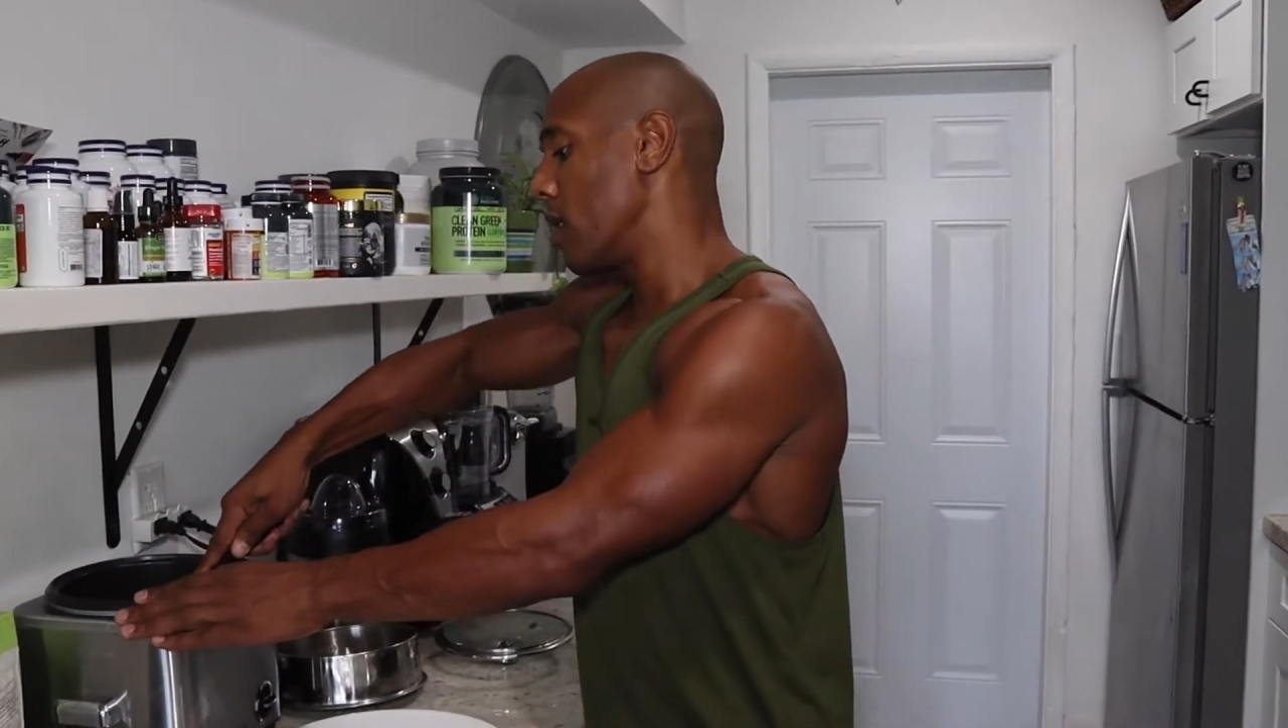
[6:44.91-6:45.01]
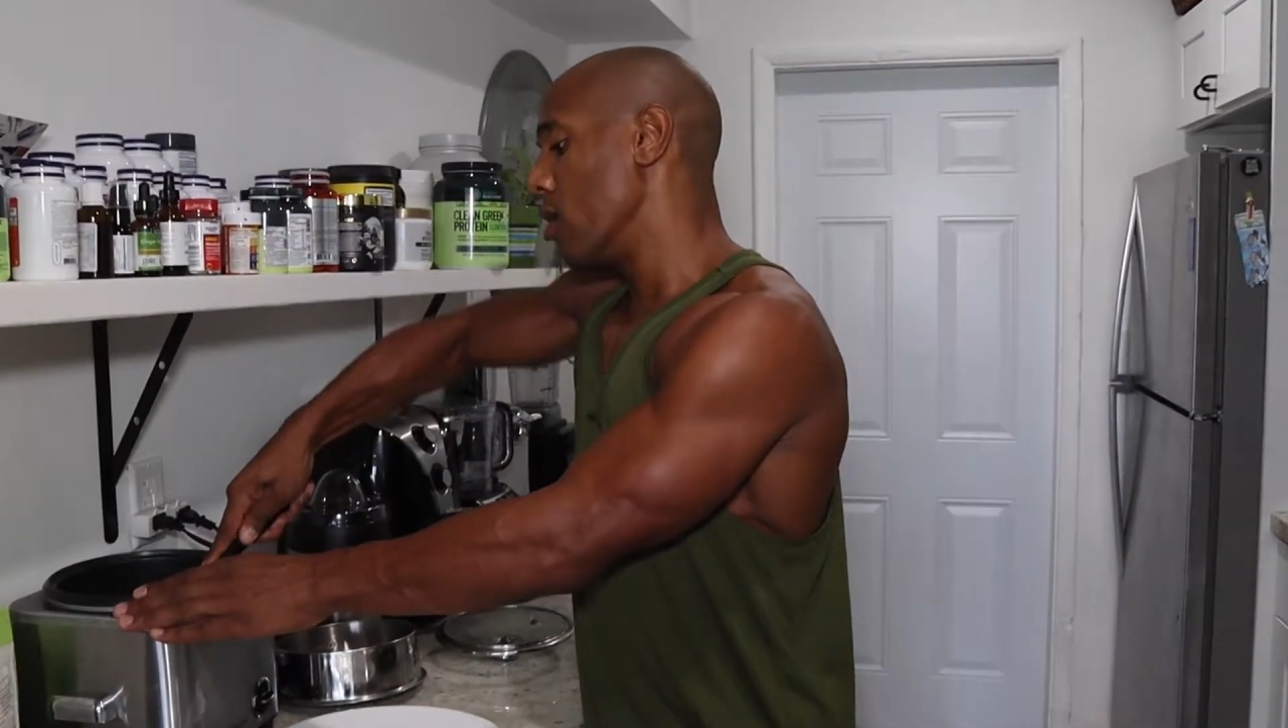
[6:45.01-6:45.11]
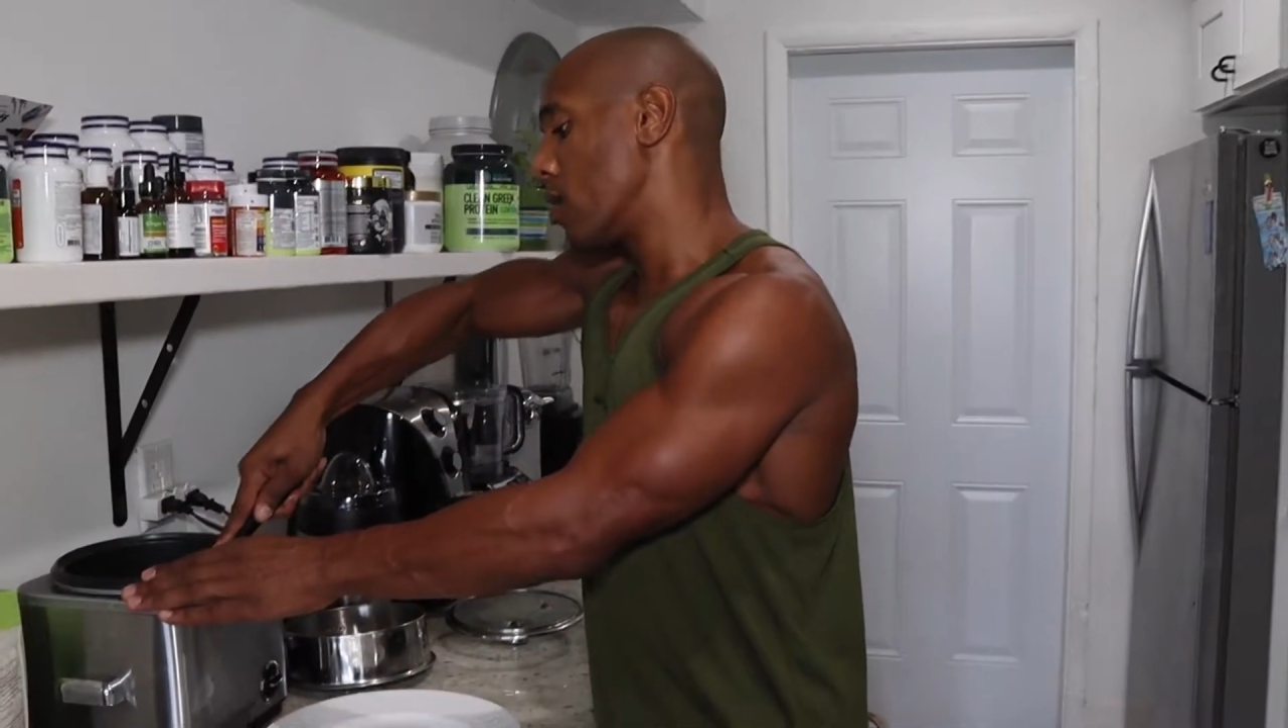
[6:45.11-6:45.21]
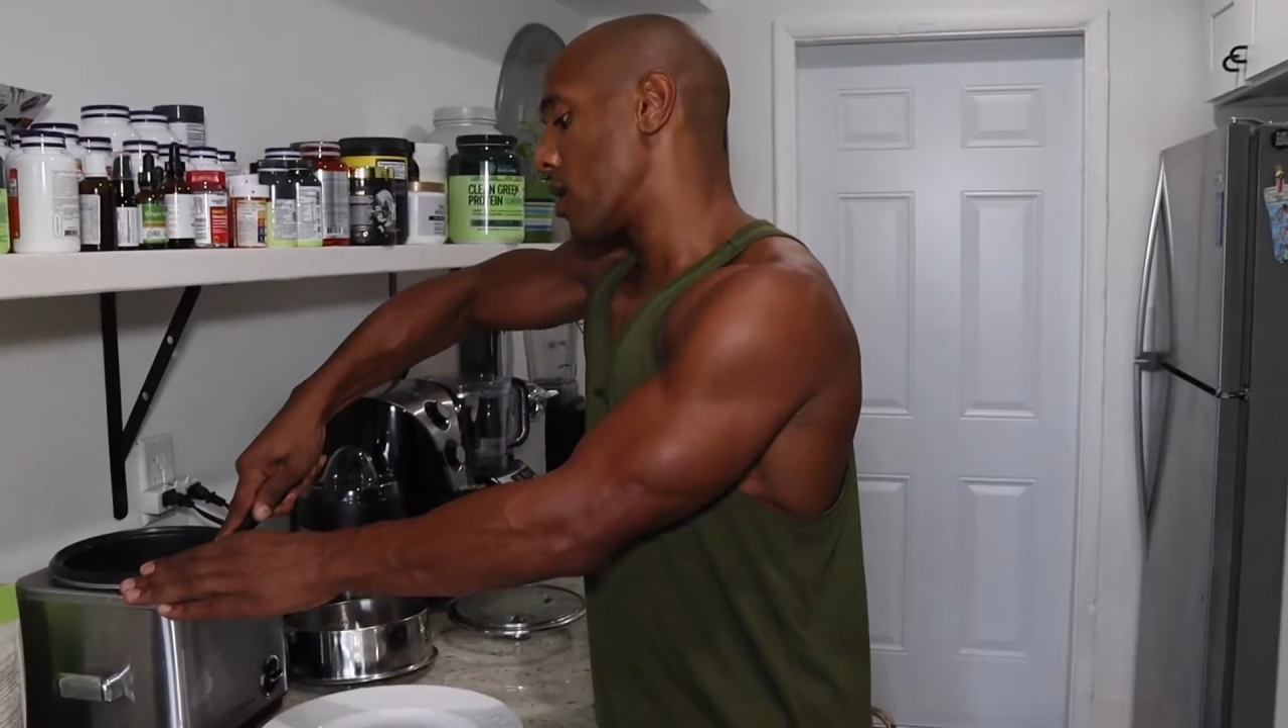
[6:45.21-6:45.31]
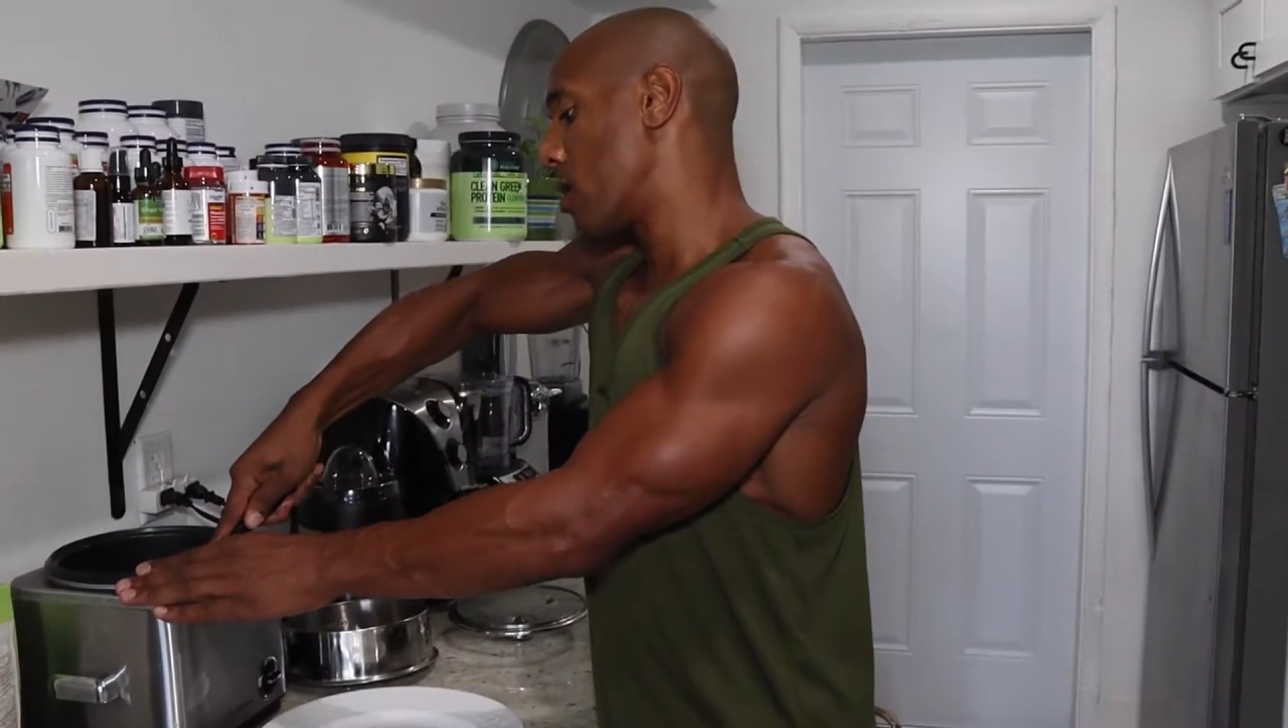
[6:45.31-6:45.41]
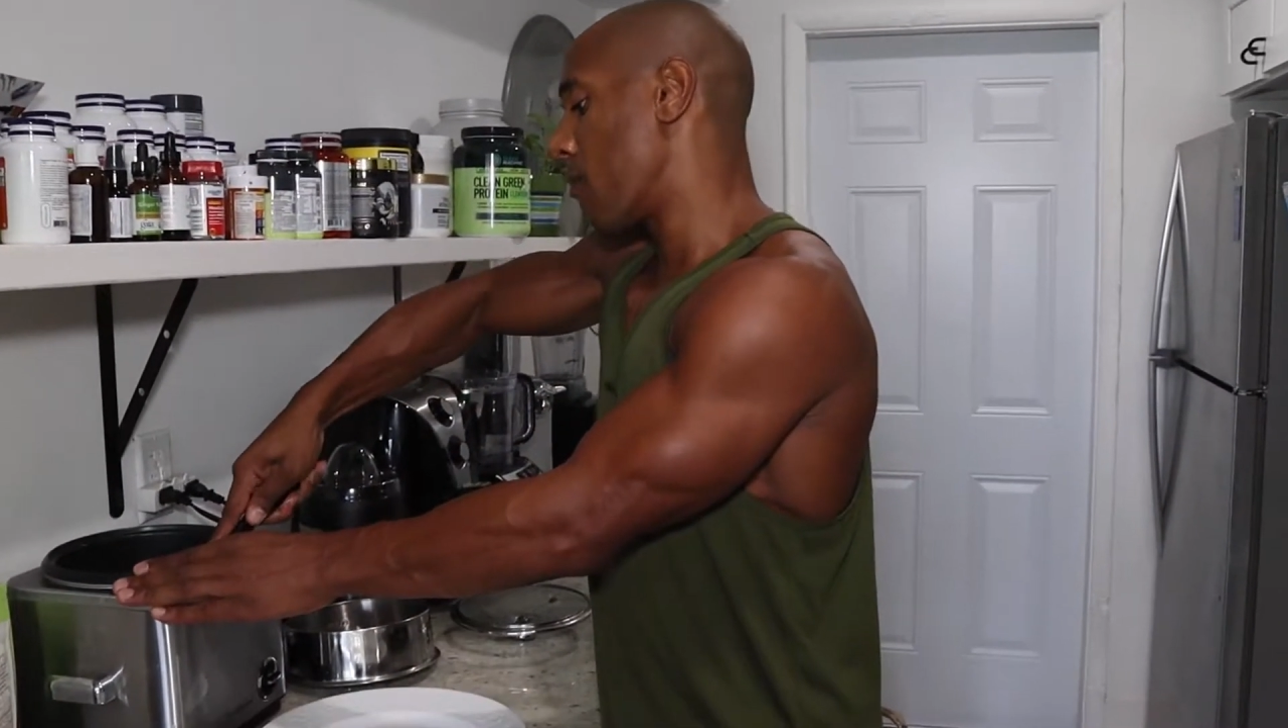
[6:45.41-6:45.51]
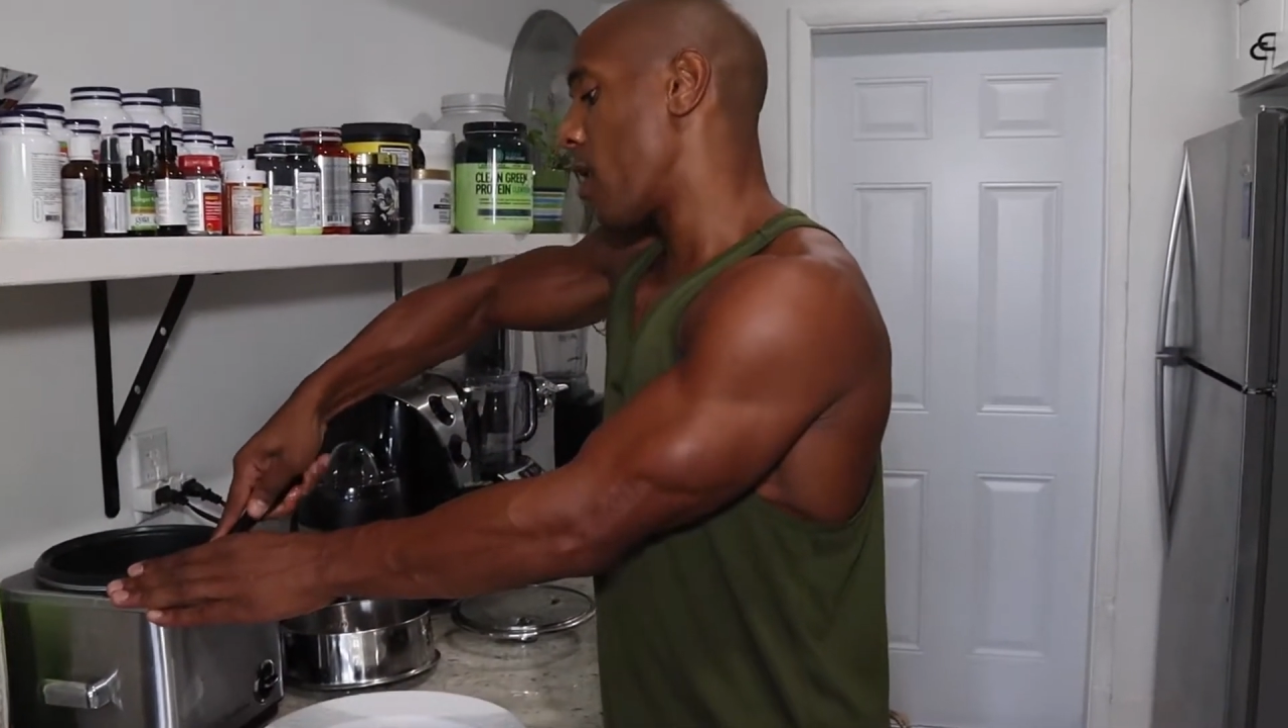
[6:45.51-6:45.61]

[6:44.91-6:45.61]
using some